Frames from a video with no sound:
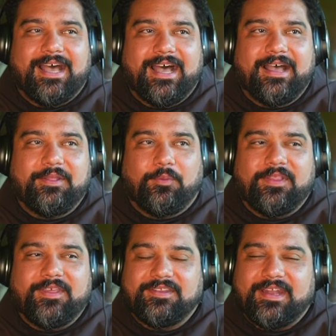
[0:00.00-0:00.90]
One
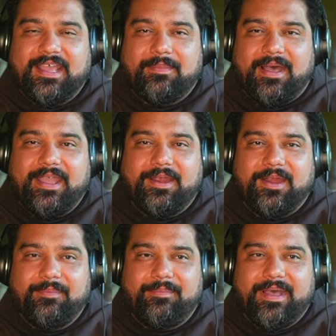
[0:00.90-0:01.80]
of the things that I admire
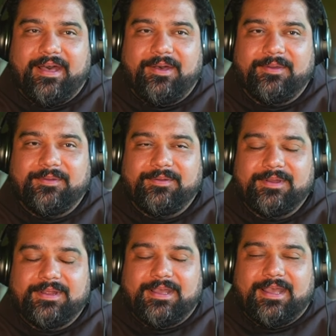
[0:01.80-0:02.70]

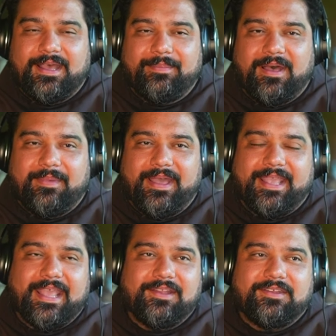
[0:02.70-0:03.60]
about
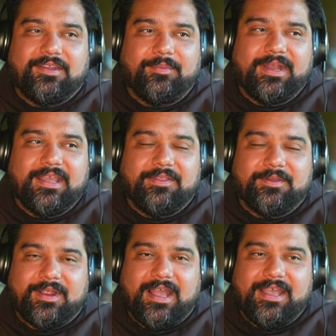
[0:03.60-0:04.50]
Mike and so many
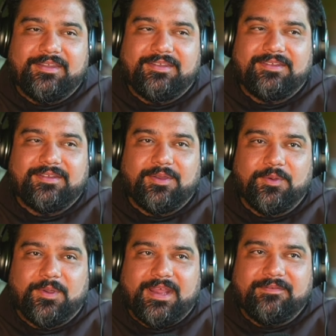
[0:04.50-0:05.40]
other guys
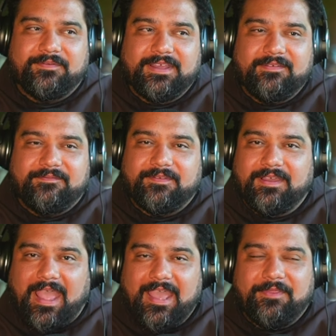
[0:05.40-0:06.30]
who kind of live,
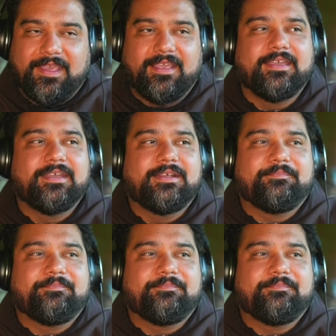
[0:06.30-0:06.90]
I think,